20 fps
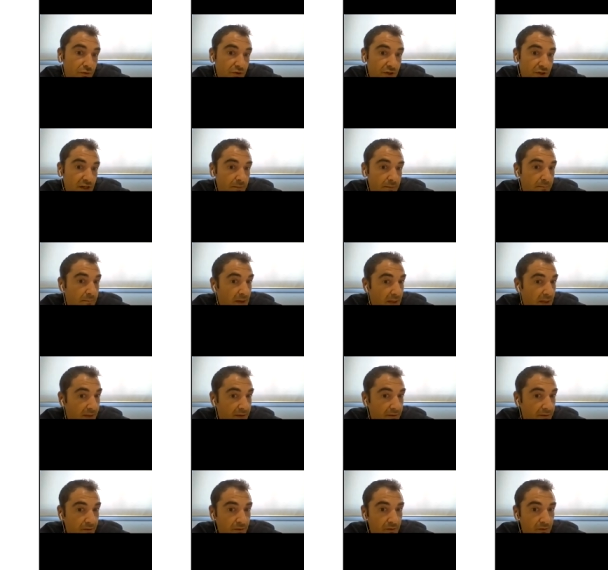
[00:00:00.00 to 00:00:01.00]
used are
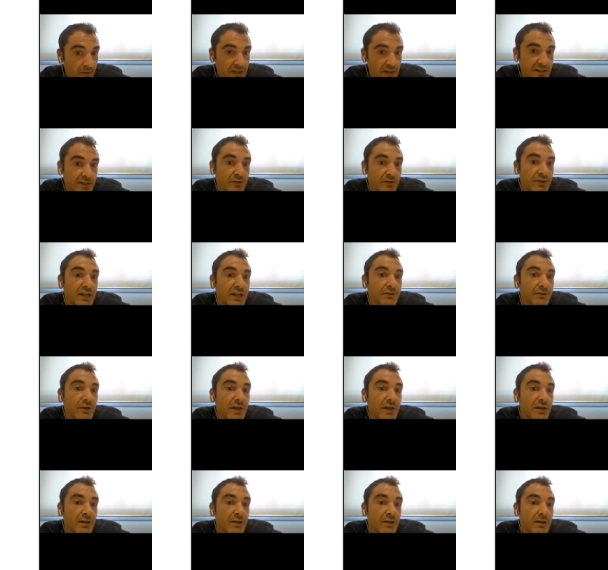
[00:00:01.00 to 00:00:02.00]
methanol or
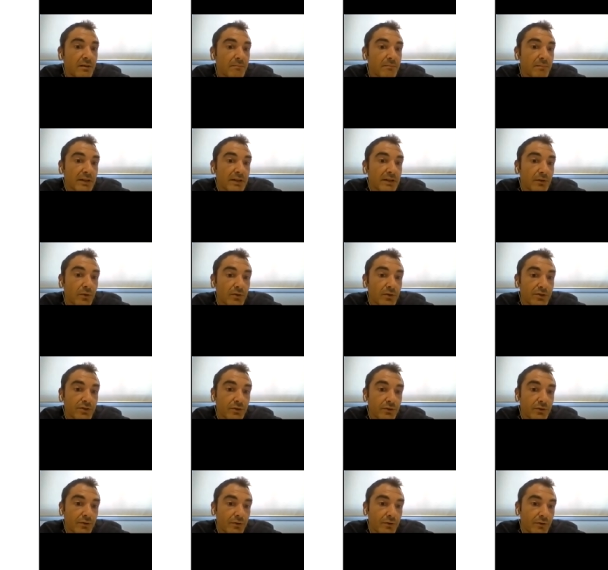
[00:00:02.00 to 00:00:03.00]
acetonitrile, but
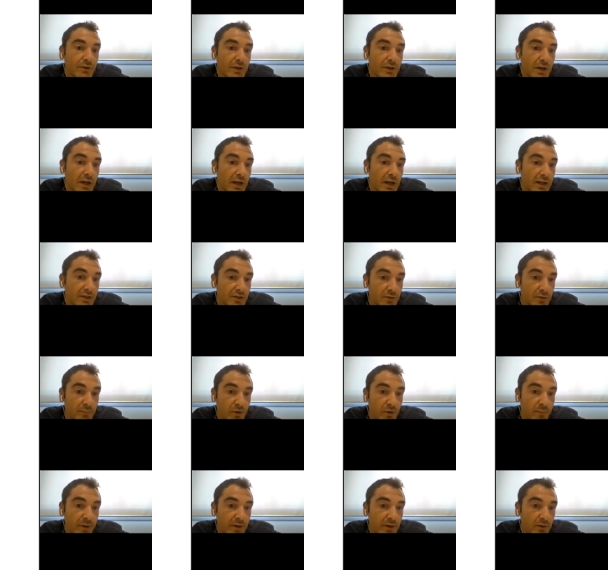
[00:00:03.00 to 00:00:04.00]
also
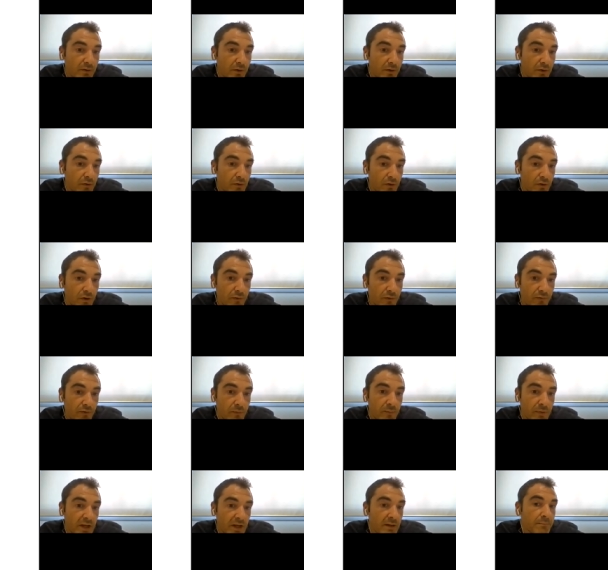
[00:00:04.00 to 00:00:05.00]
isopropanol or
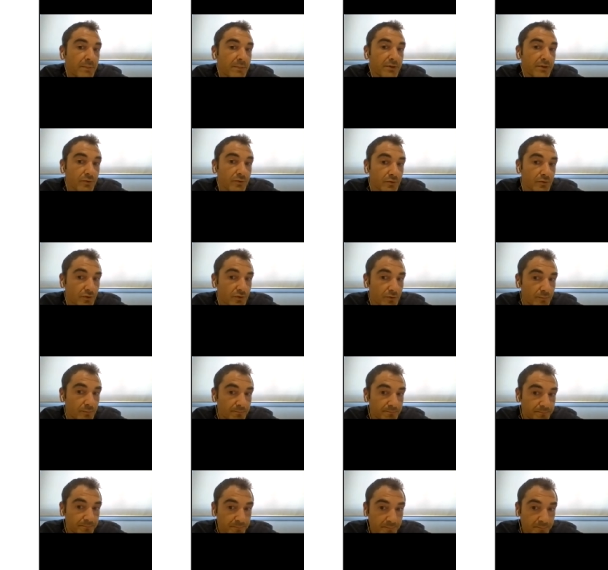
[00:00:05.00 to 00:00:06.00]
chloroform can be used.
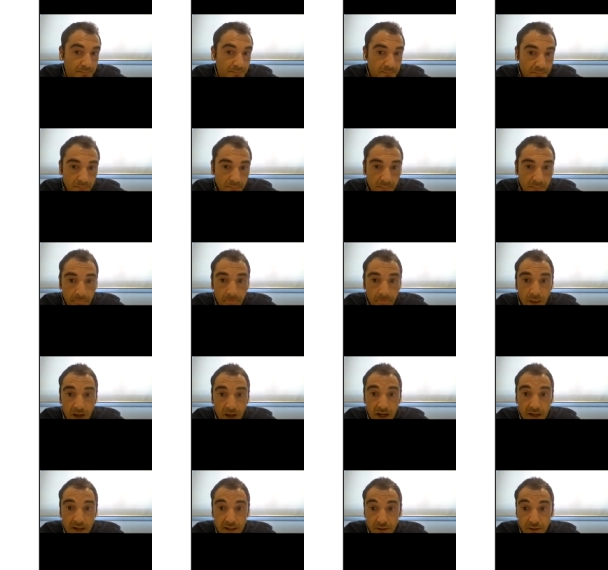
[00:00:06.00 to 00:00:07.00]

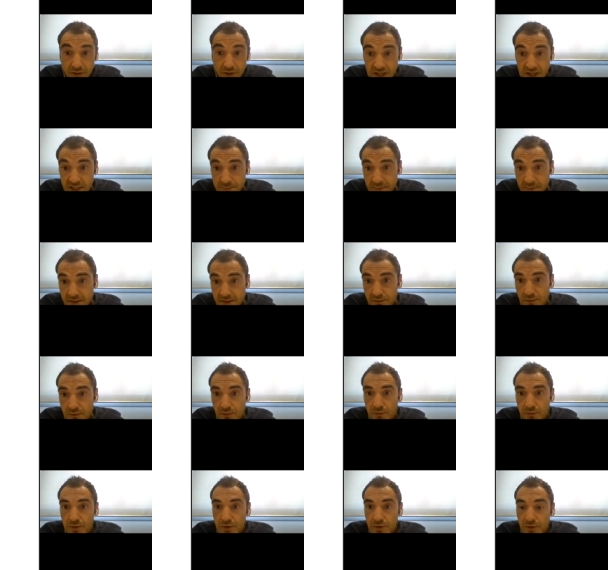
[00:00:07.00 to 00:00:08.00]
And another aspect
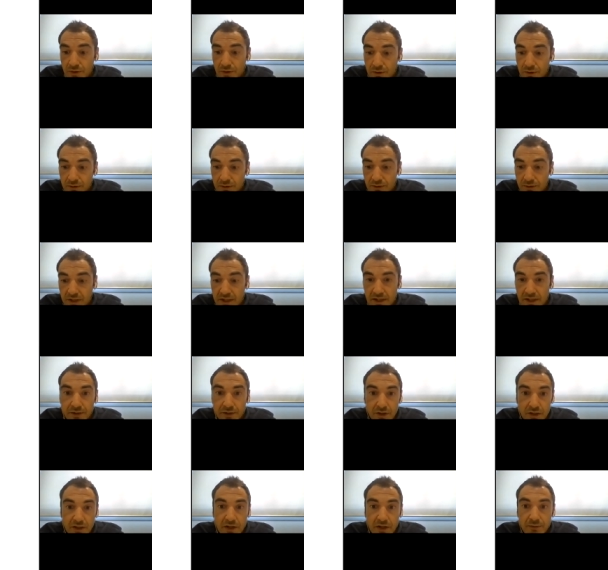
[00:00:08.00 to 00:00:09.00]
to take
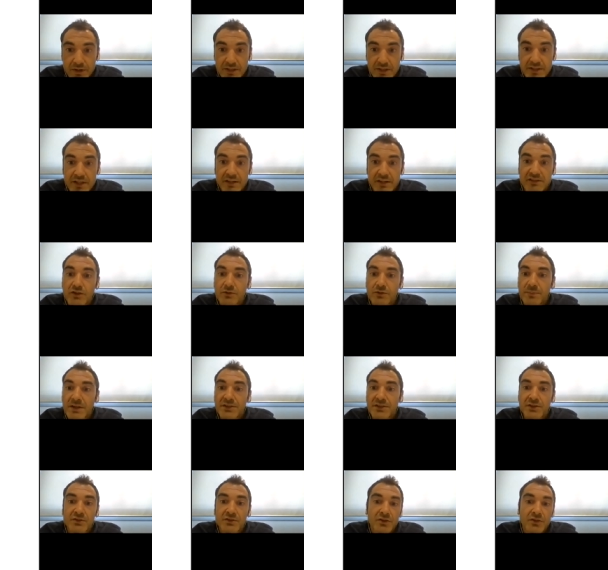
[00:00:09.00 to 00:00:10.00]
into account is the
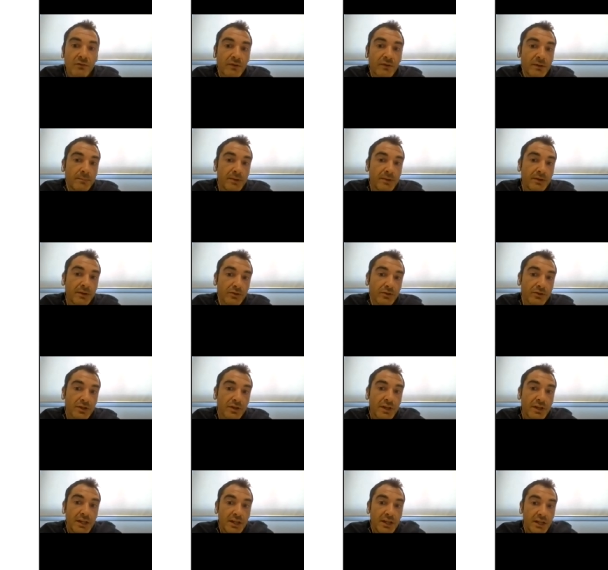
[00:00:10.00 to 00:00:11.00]
resuspension solvent, because
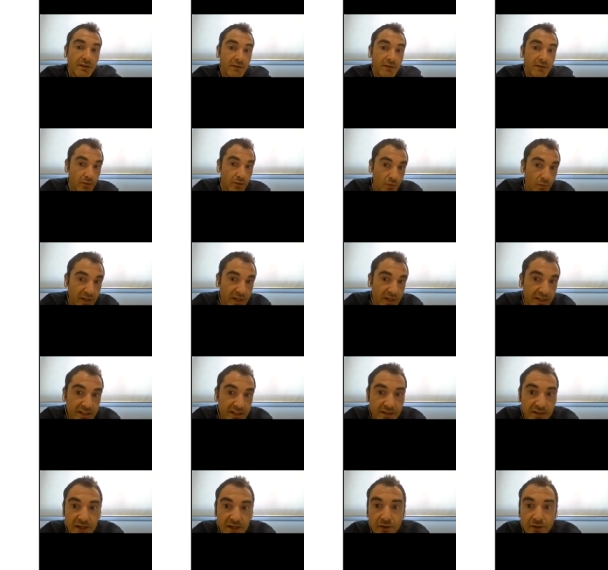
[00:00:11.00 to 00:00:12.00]
even though we can
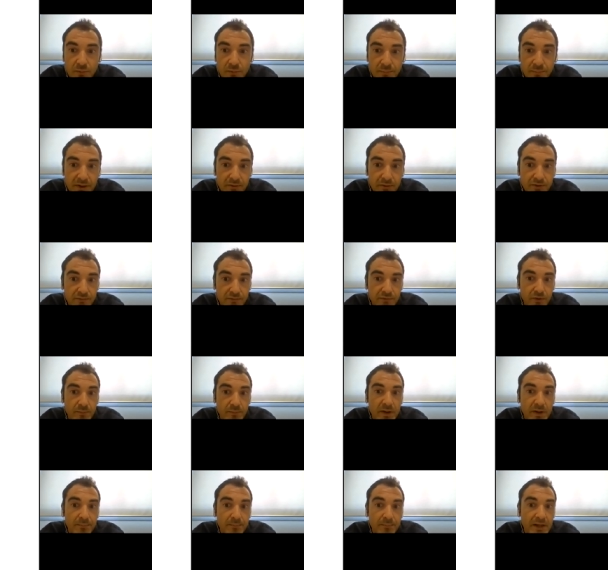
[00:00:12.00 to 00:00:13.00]
extract compounds
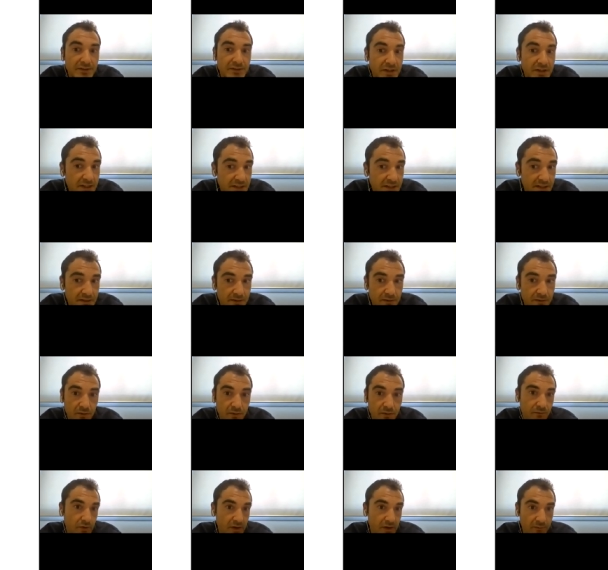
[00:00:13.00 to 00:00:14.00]
from a matrix
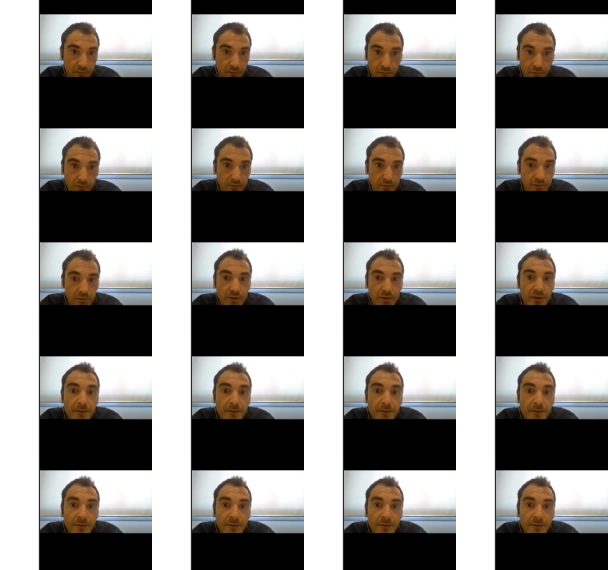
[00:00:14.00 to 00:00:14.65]
or from a food,